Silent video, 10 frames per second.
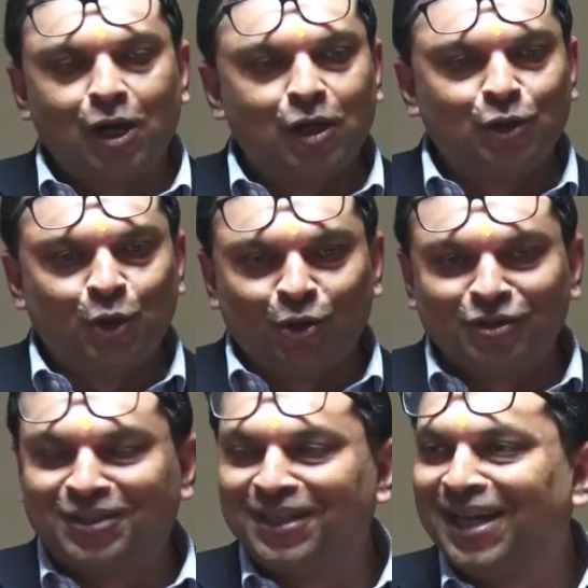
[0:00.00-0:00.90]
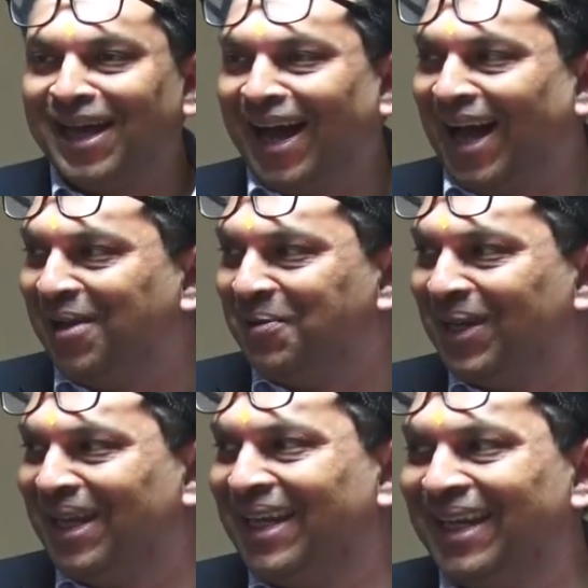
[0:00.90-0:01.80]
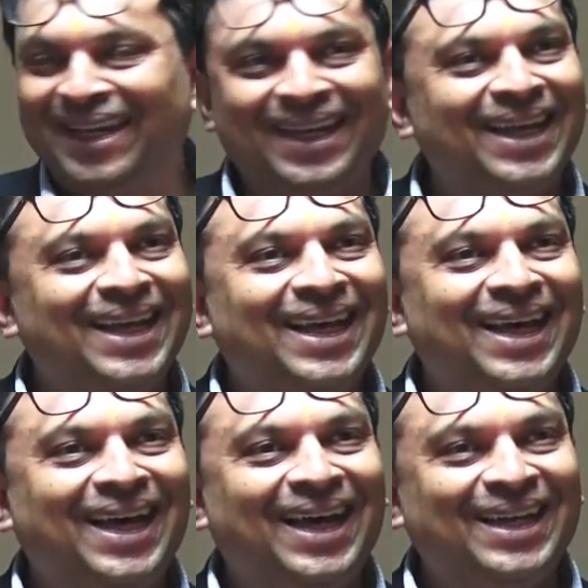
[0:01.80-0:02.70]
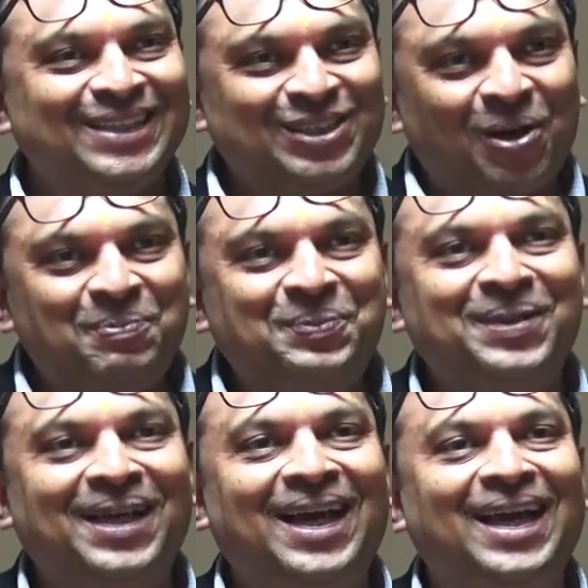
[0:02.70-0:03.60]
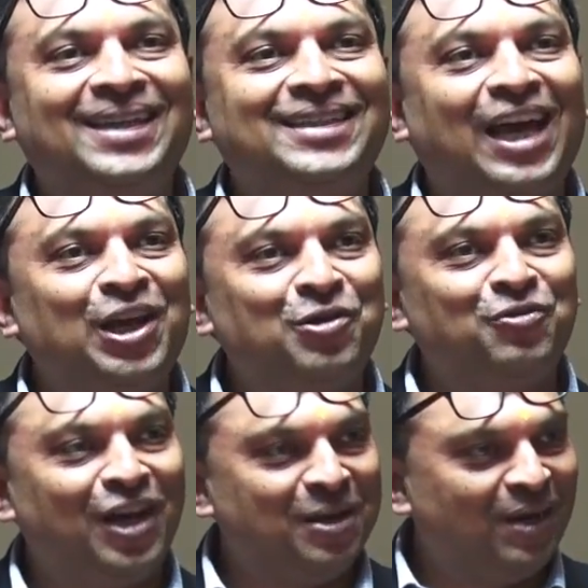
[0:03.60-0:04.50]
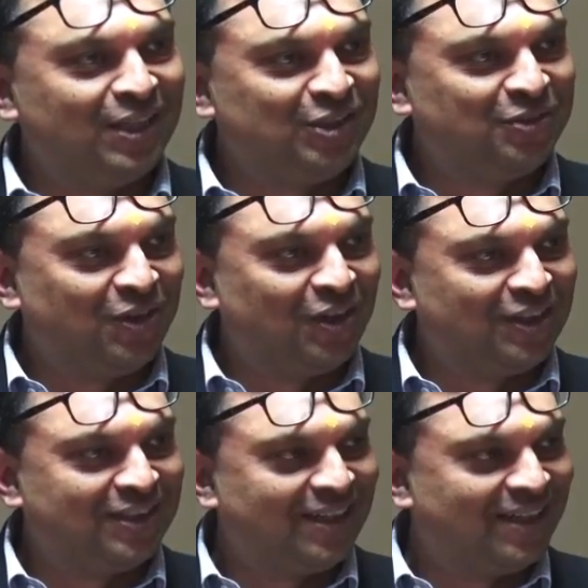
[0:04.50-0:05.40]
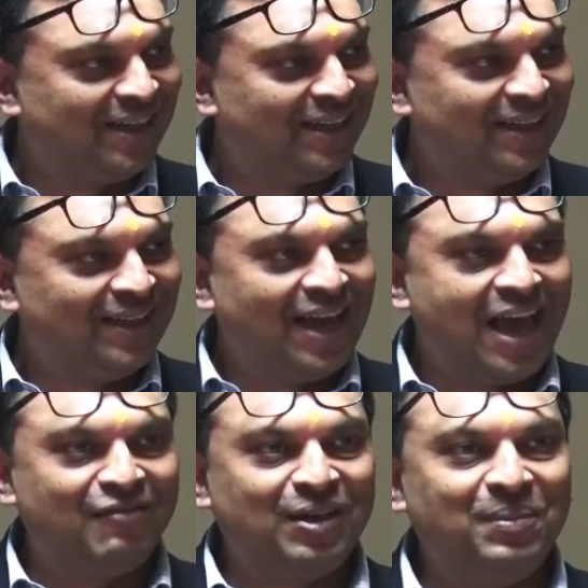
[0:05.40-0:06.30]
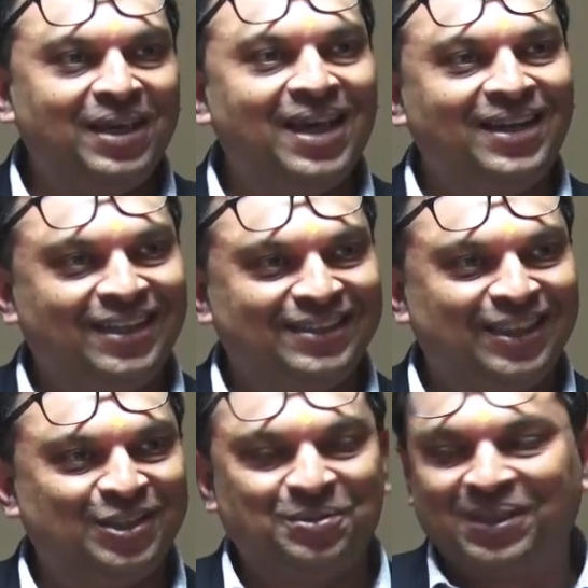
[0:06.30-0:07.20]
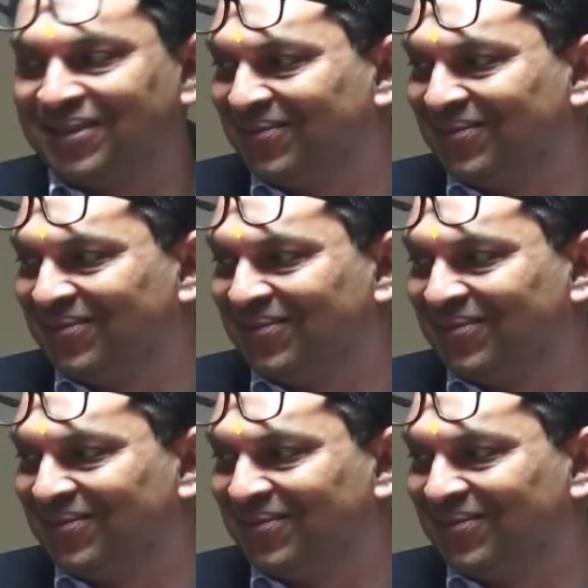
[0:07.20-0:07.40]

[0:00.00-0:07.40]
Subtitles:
note, I will stop and thank you very much for having me and listening to me.